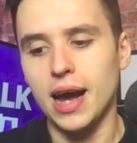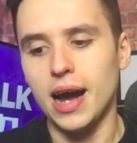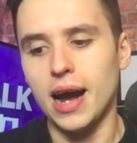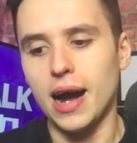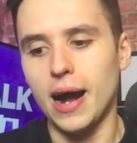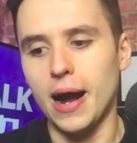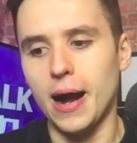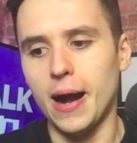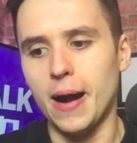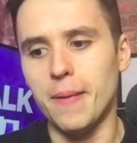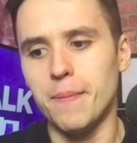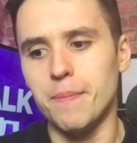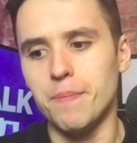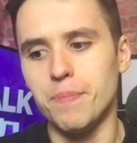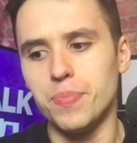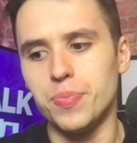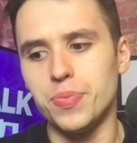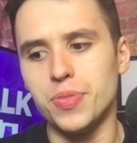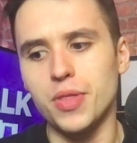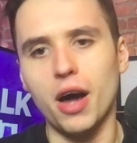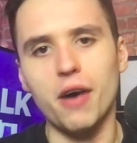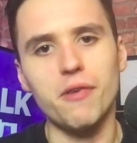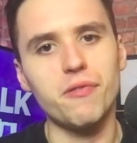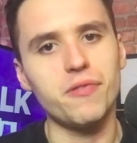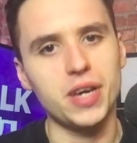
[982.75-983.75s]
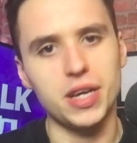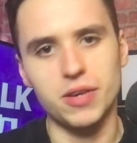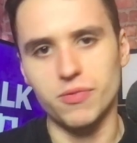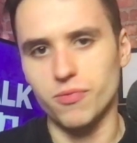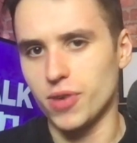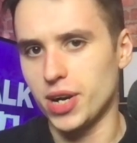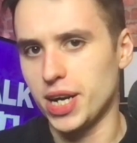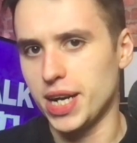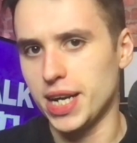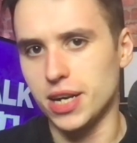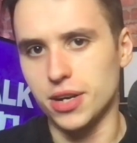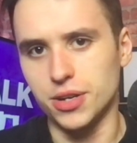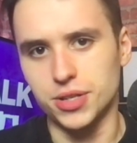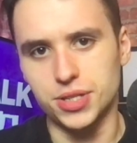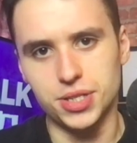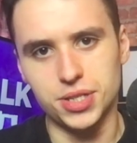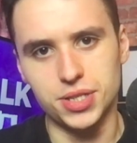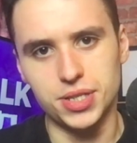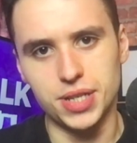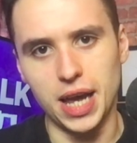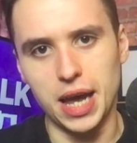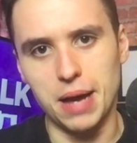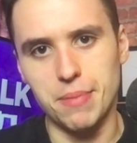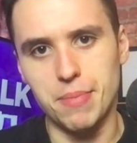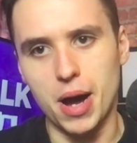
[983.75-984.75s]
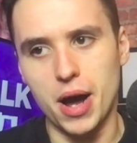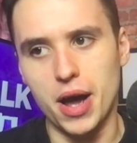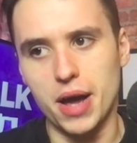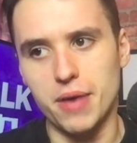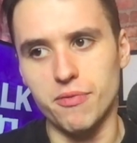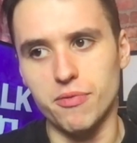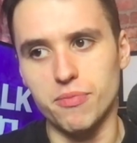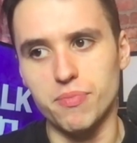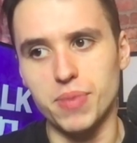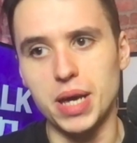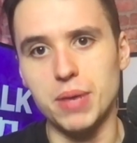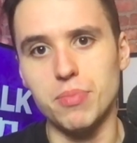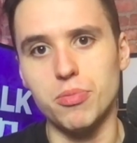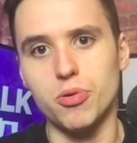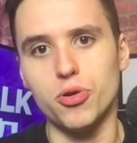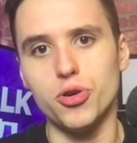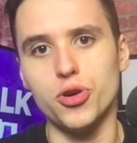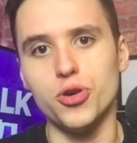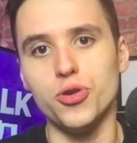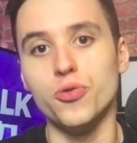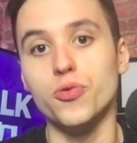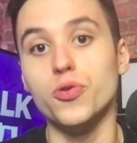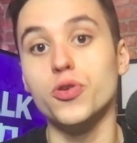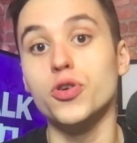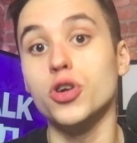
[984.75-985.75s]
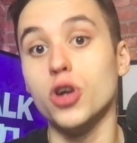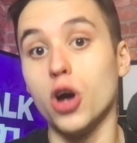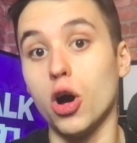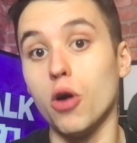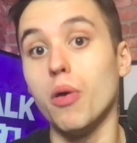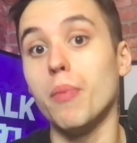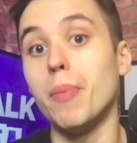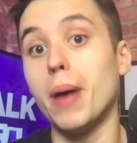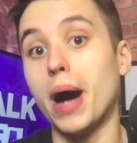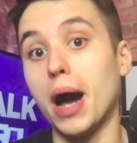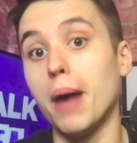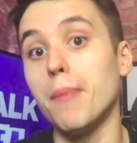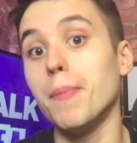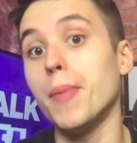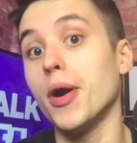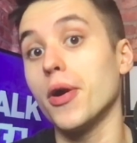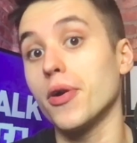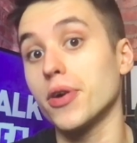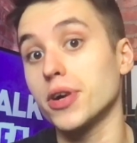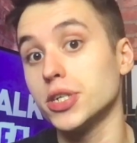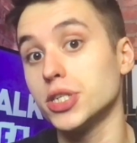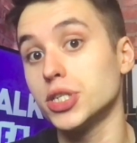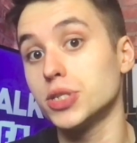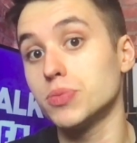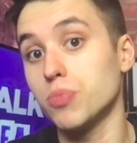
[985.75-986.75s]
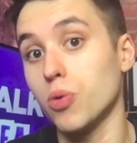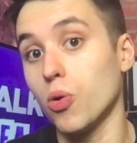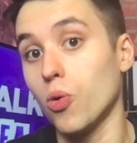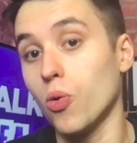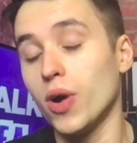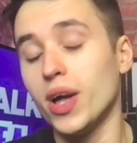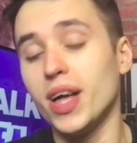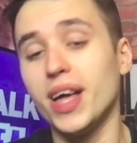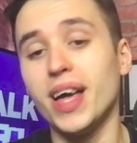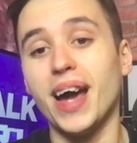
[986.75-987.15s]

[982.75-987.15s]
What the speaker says: Nothing really good to say about him from people who know about American sport.